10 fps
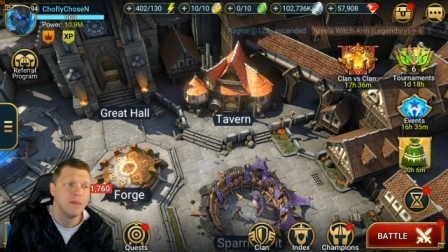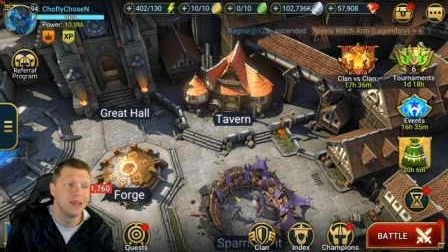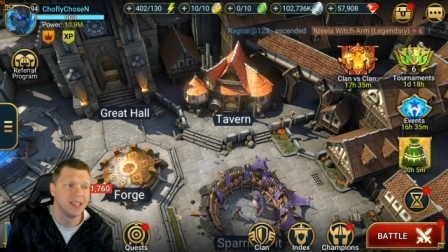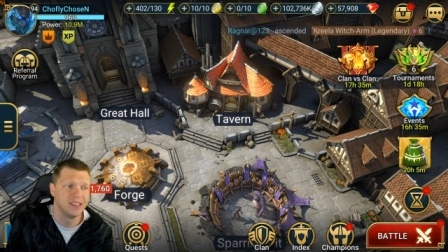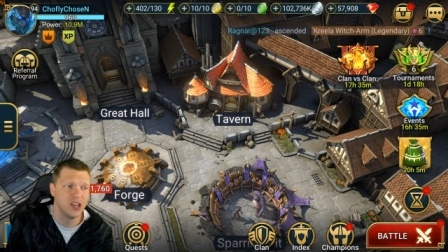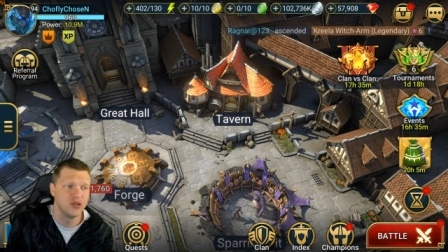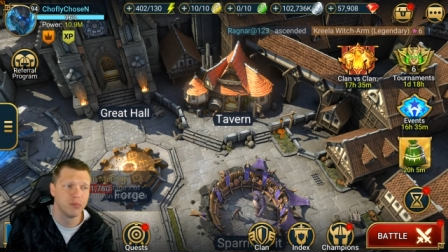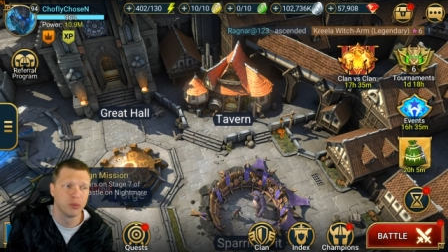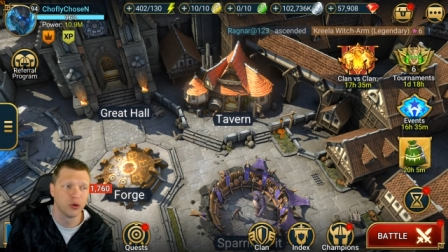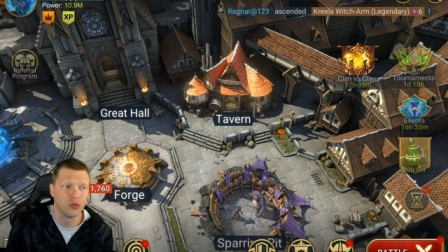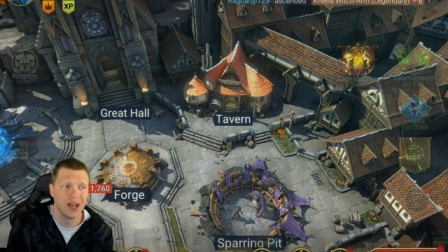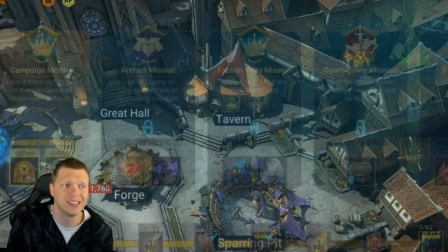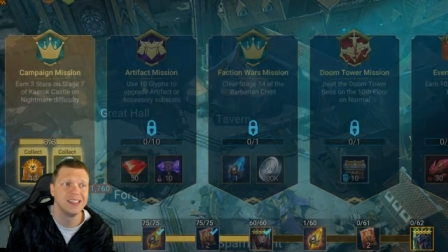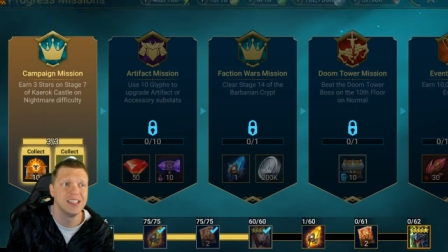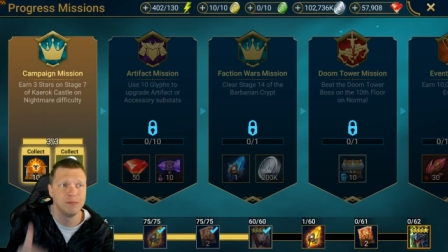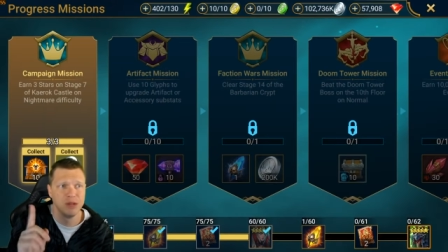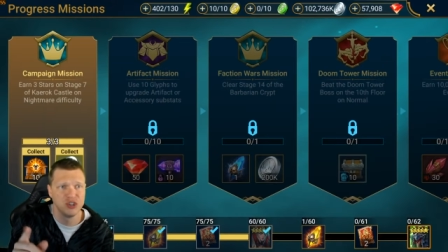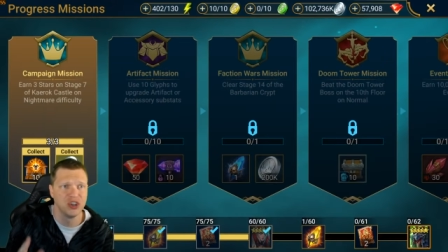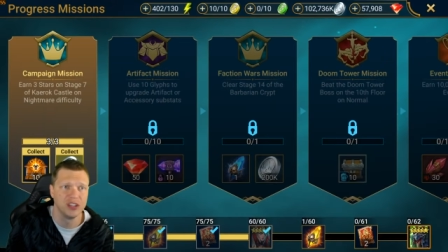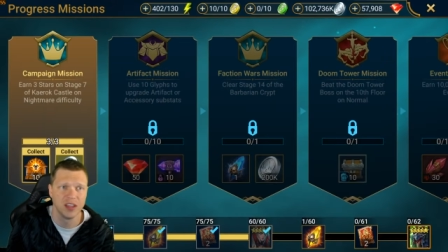because then you can progress in these
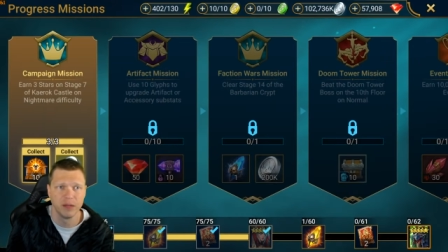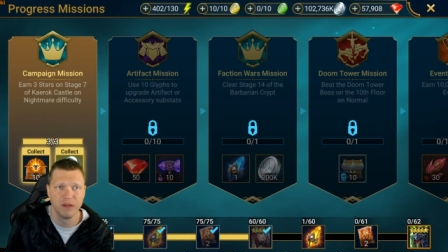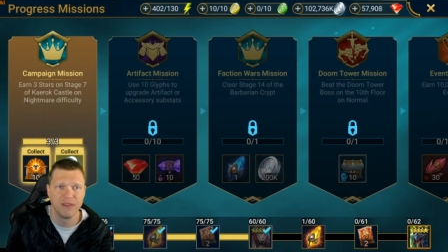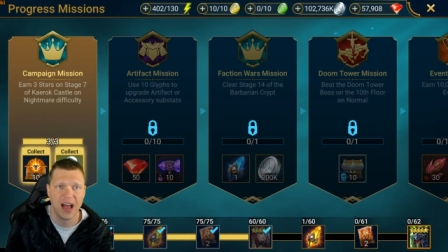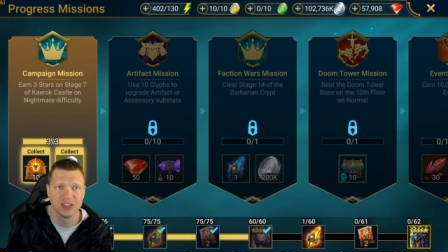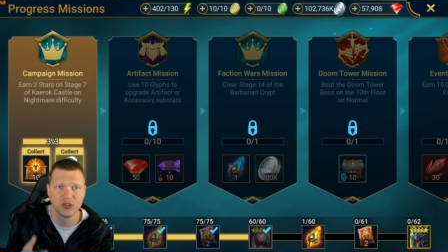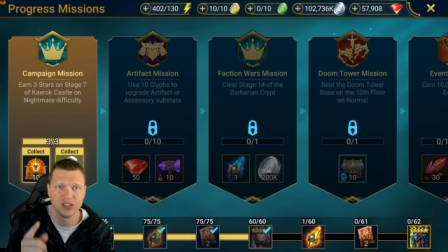missions a little bit faster.